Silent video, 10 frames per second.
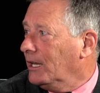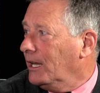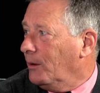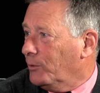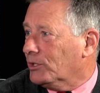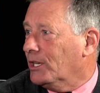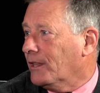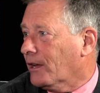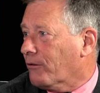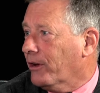and we're seeing
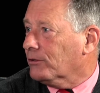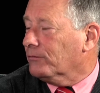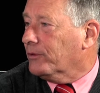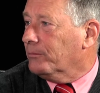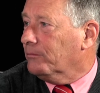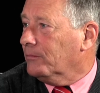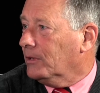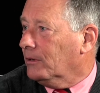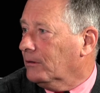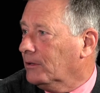that correction from
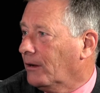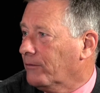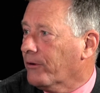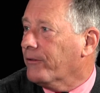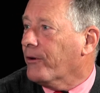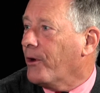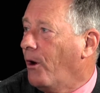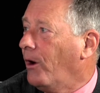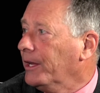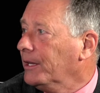very, very
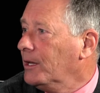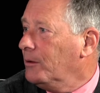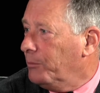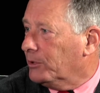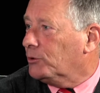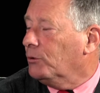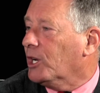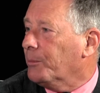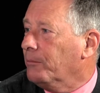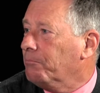high, but still going
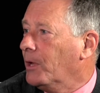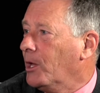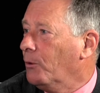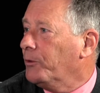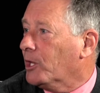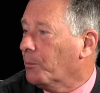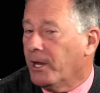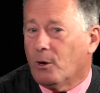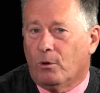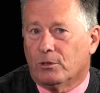to be healthy
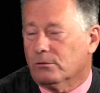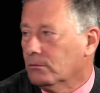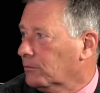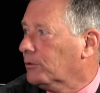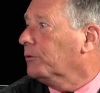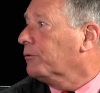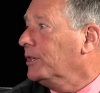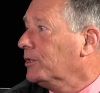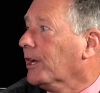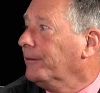compared to what it was 2 or 3 years ago.